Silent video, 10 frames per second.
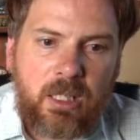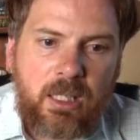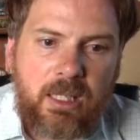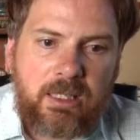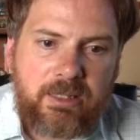
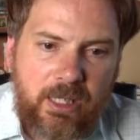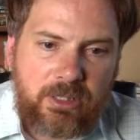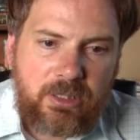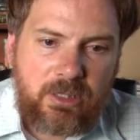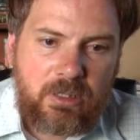His
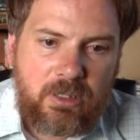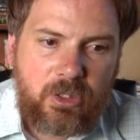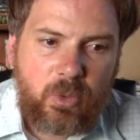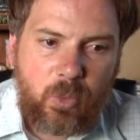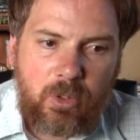actions
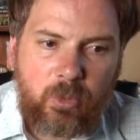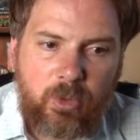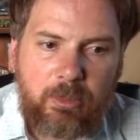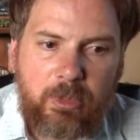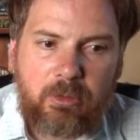toward
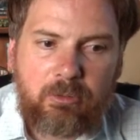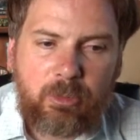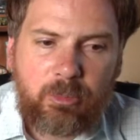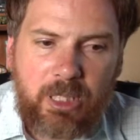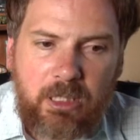women
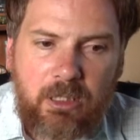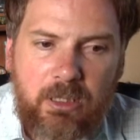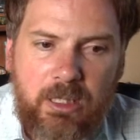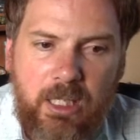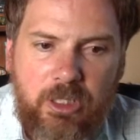
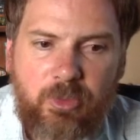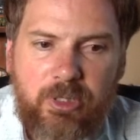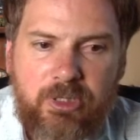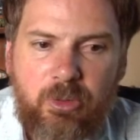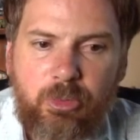repeatedly
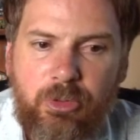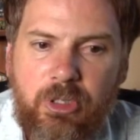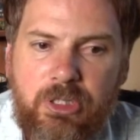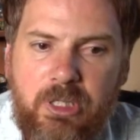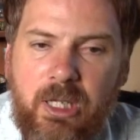expressed
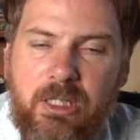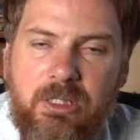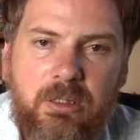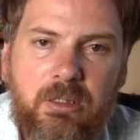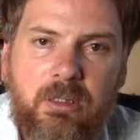
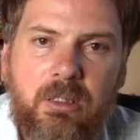appreciation